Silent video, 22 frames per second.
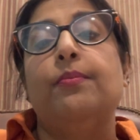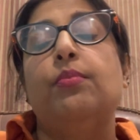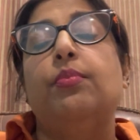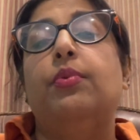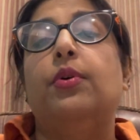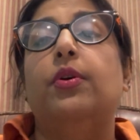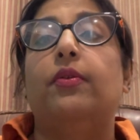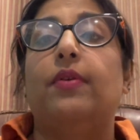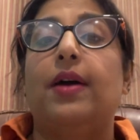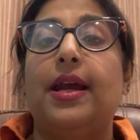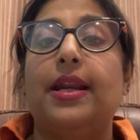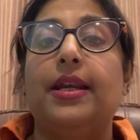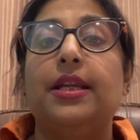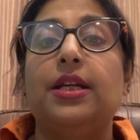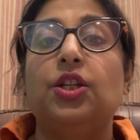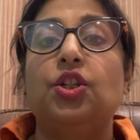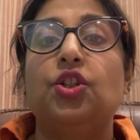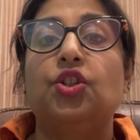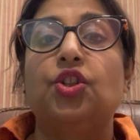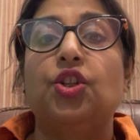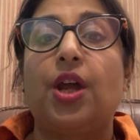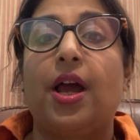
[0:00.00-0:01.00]

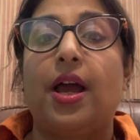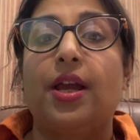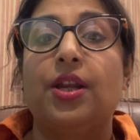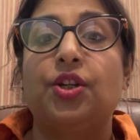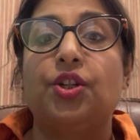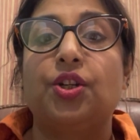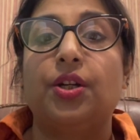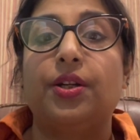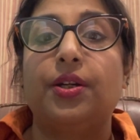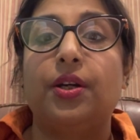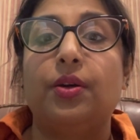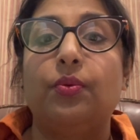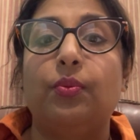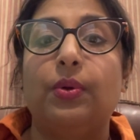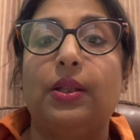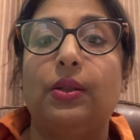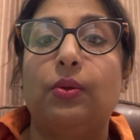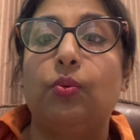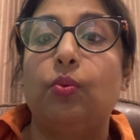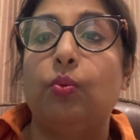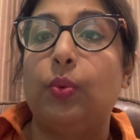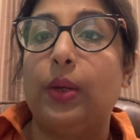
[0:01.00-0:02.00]
providing children with